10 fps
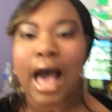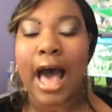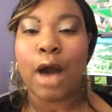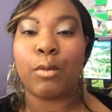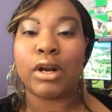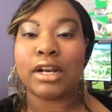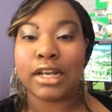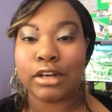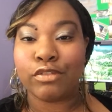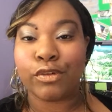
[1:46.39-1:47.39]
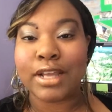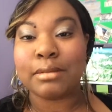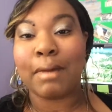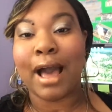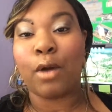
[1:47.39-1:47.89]
One of the good
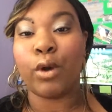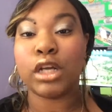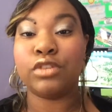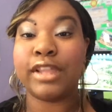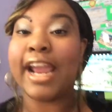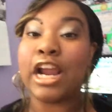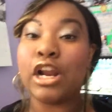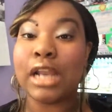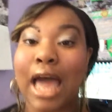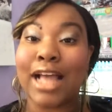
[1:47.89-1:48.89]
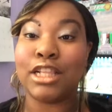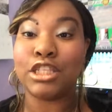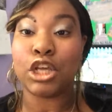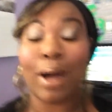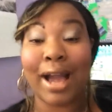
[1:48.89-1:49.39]
friends of mine works for the airline,
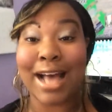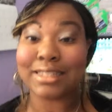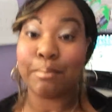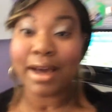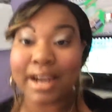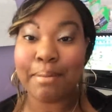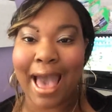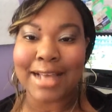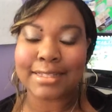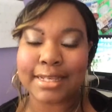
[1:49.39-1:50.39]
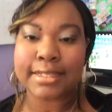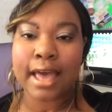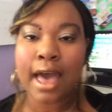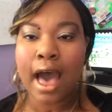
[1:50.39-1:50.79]
so I got some buddy passes.